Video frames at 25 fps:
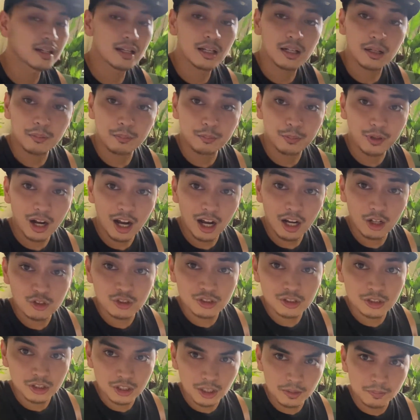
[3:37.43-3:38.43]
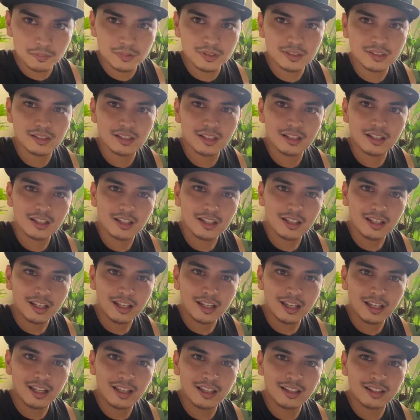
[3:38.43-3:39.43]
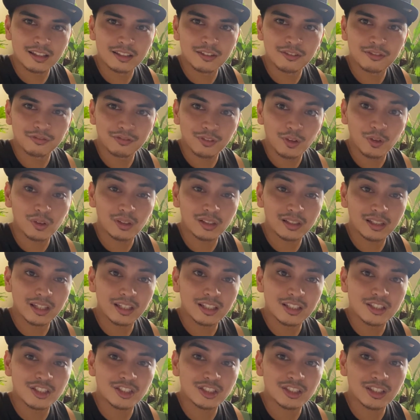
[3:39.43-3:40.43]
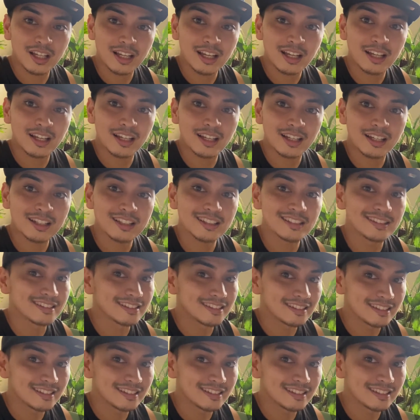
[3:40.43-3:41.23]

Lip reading: brown tips in the foliage, and